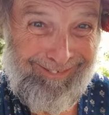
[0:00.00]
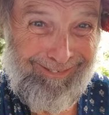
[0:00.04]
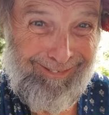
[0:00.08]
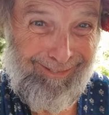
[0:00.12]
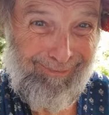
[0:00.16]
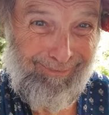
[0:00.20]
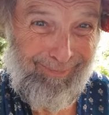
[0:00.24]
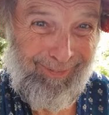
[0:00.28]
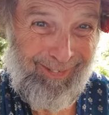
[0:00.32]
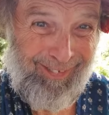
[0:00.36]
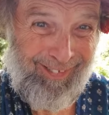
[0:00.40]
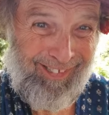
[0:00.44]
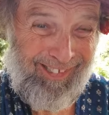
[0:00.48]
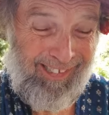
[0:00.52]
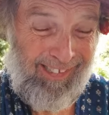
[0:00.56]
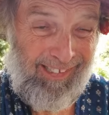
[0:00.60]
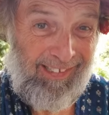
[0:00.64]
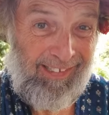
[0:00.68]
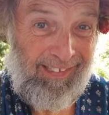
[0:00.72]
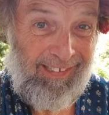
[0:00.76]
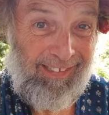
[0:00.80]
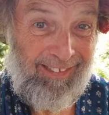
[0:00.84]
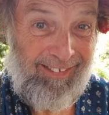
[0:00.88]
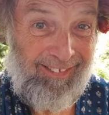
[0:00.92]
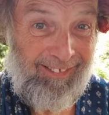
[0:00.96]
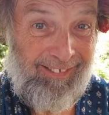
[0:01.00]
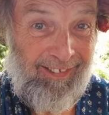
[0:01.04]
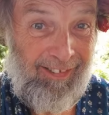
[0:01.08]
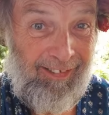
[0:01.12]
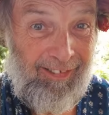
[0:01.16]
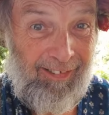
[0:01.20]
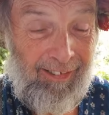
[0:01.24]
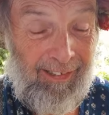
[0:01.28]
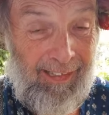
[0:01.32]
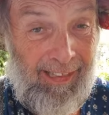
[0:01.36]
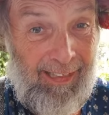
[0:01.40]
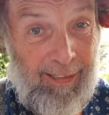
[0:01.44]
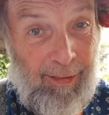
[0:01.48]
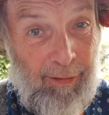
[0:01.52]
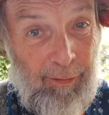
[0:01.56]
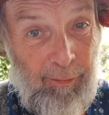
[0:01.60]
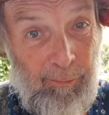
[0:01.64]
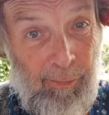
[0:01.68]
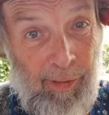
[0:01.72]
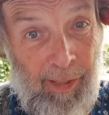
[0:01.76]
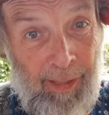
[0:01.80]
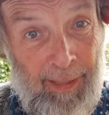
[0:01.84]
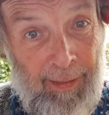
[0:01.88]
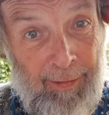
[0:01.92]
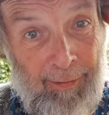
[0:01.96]
Oops. She's a legal
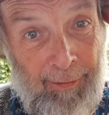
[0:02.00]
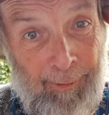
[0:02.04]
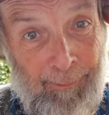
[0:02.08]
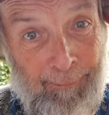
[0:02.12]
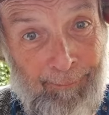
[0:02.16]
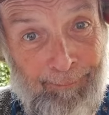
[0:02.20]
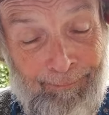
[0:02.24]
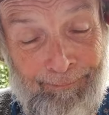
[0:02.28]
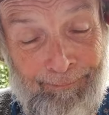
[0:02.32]
minor.